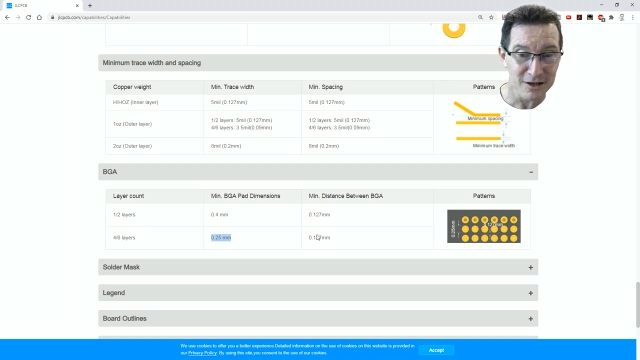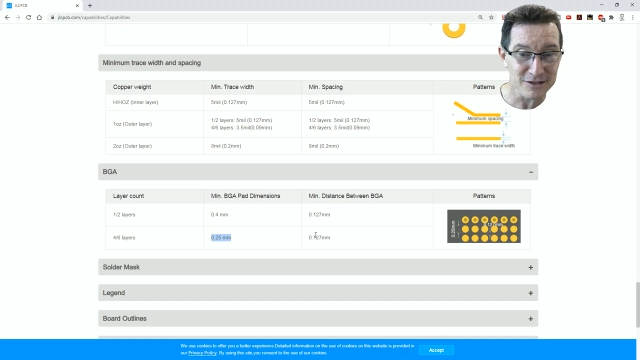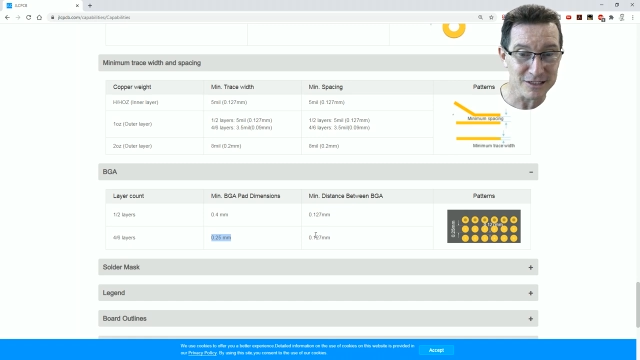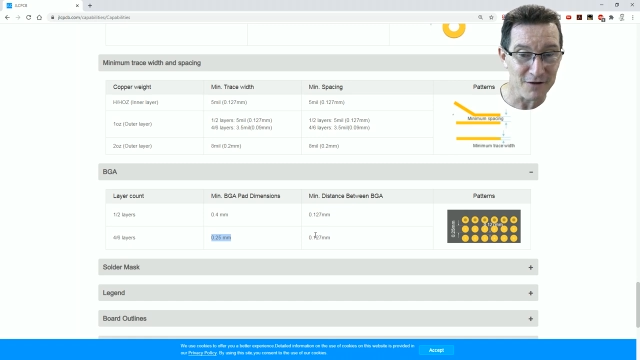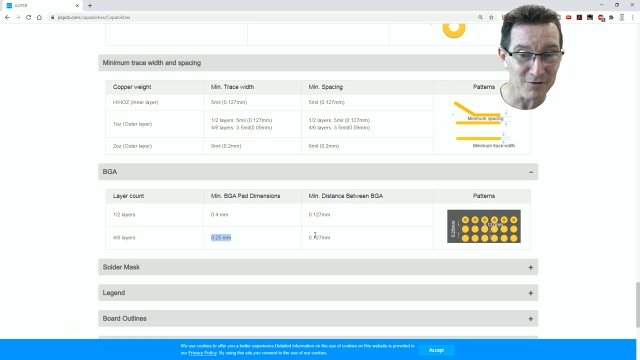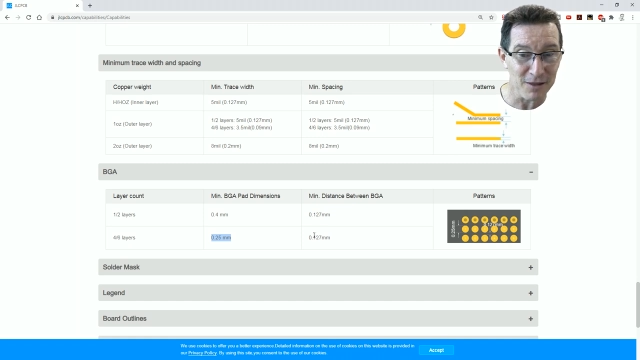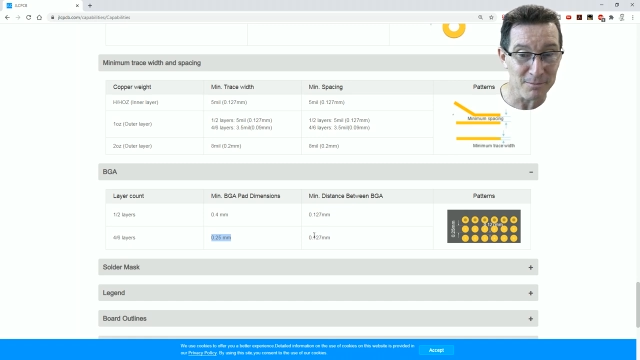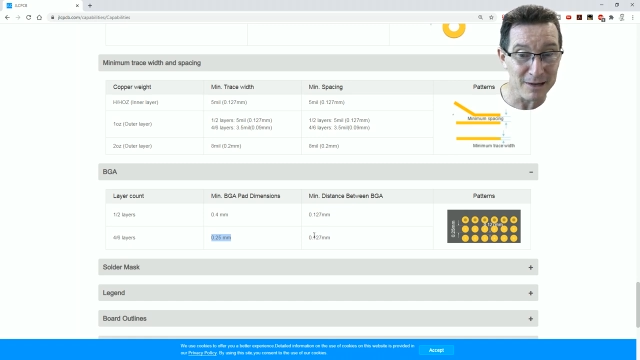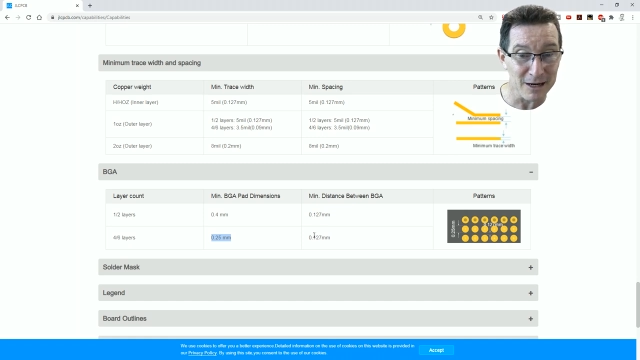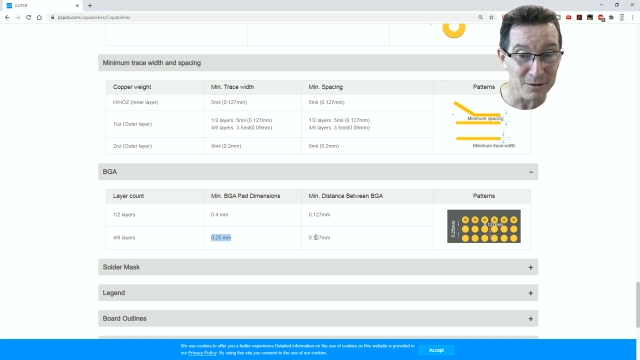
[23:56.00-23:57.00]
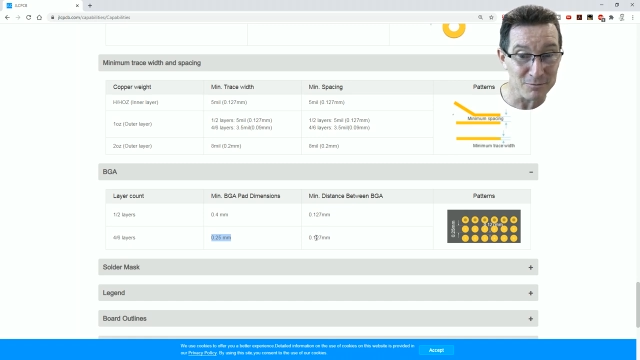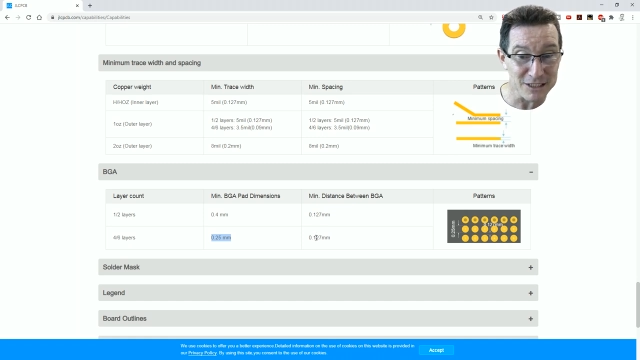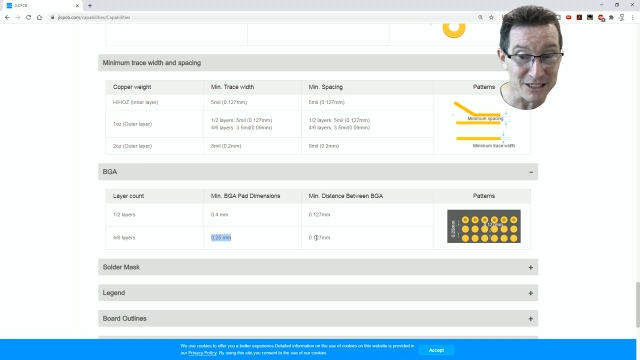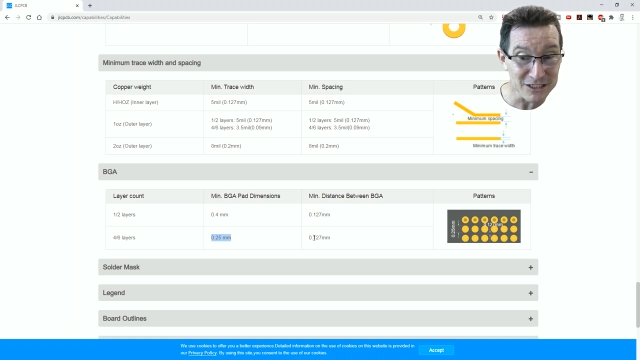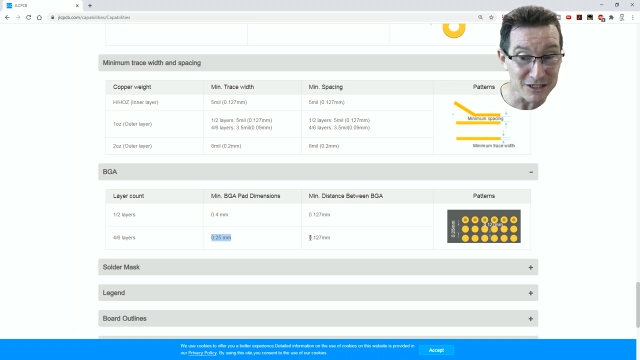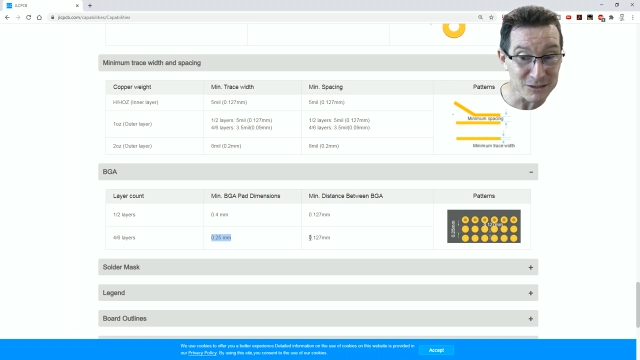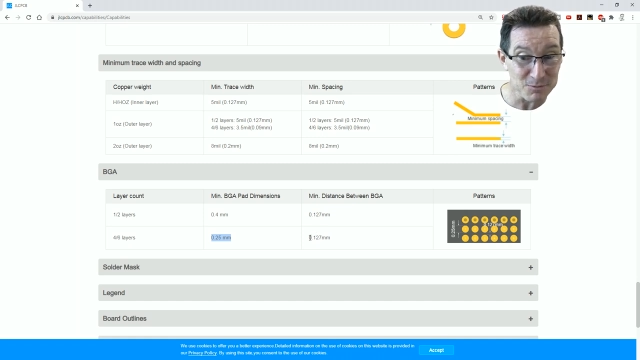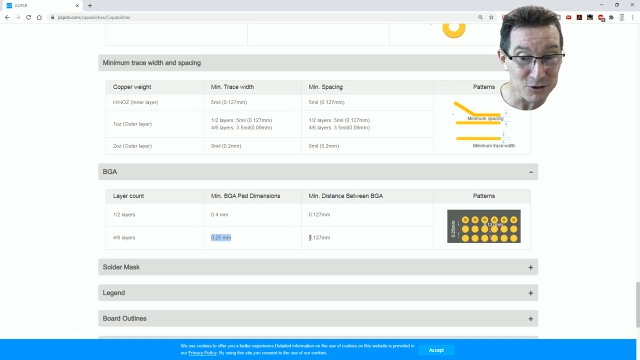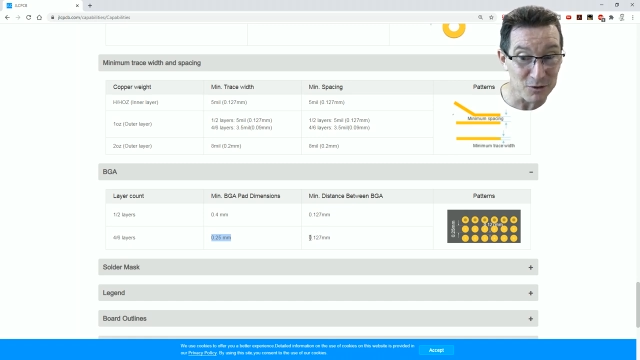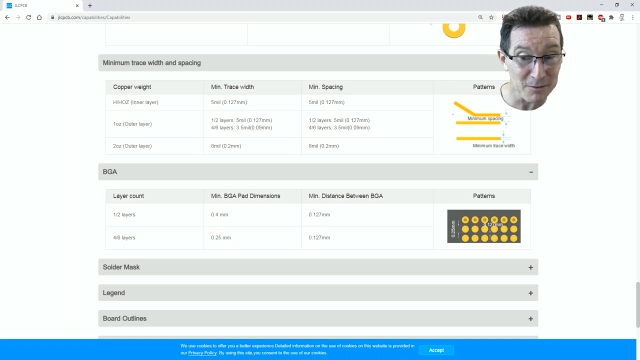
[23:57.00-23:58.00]
and stuff like minimum distance
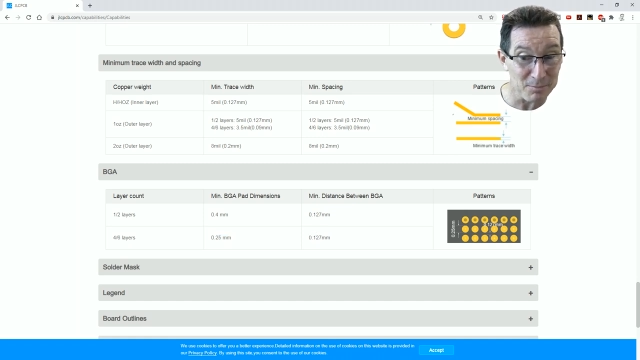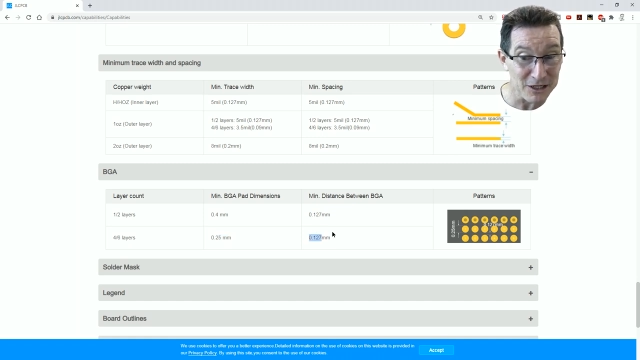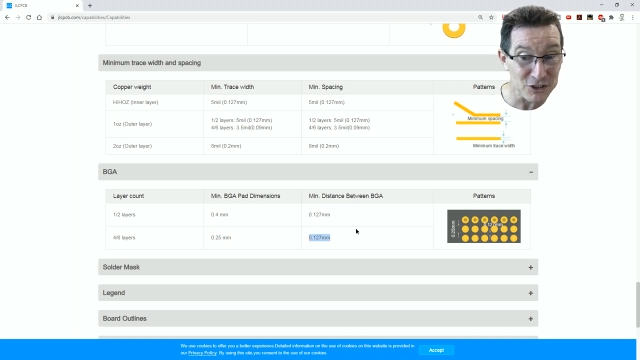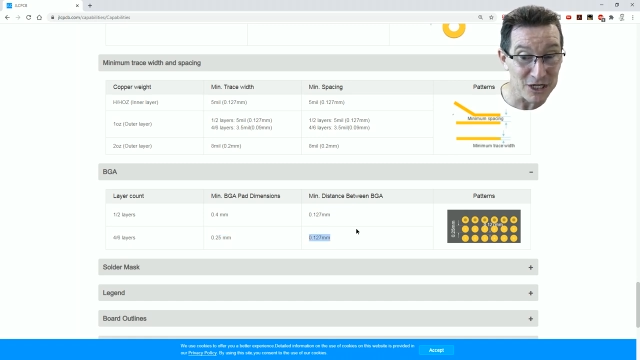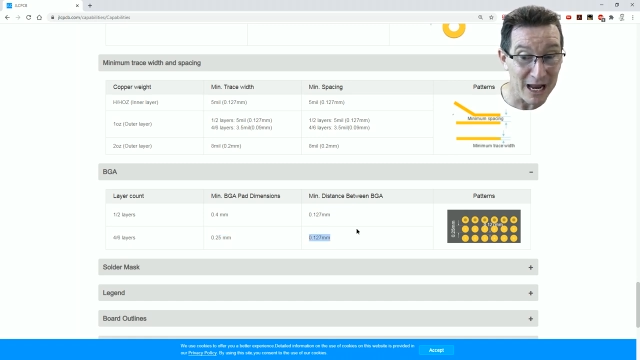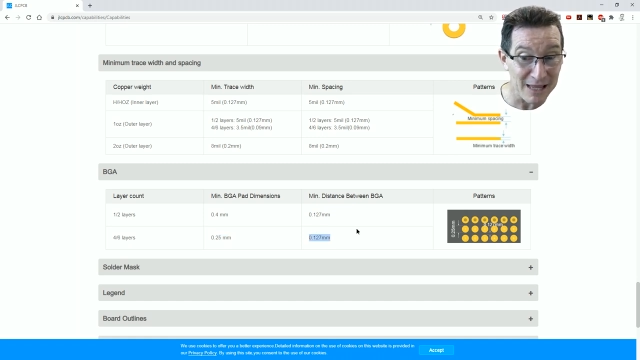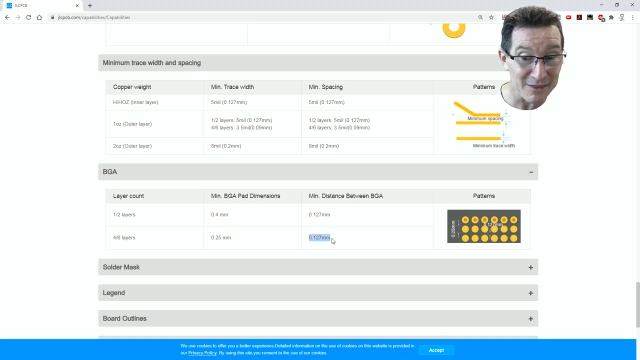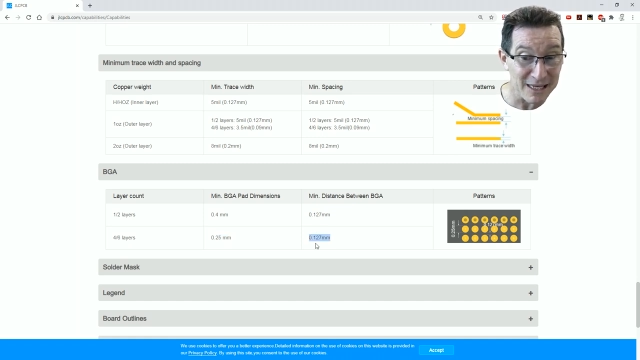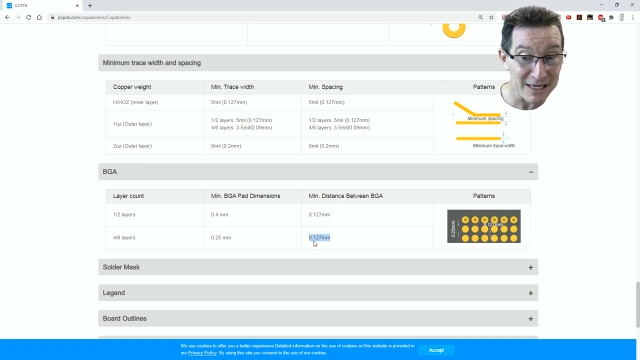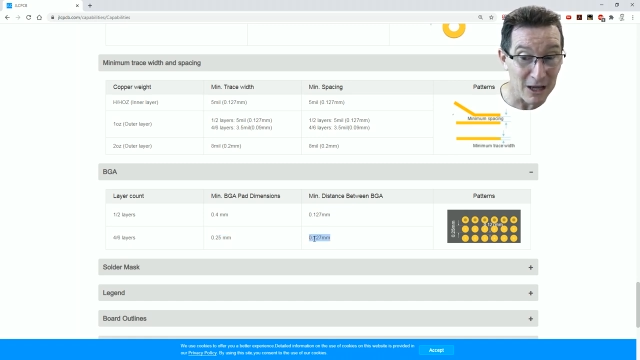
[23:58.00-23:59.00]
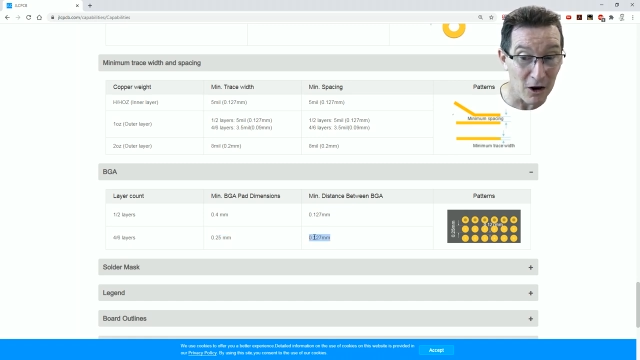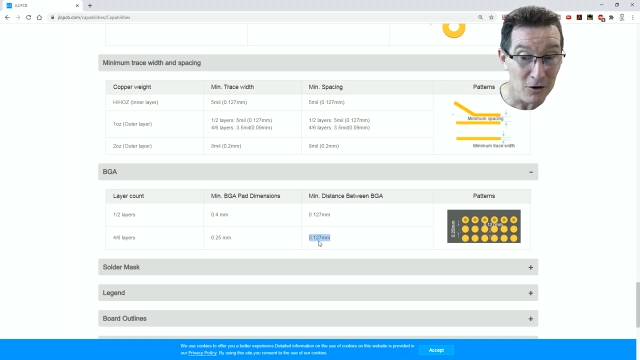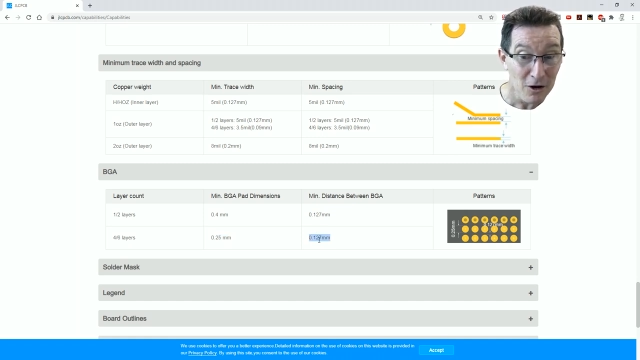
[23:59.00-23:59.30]
between BGA. There you go,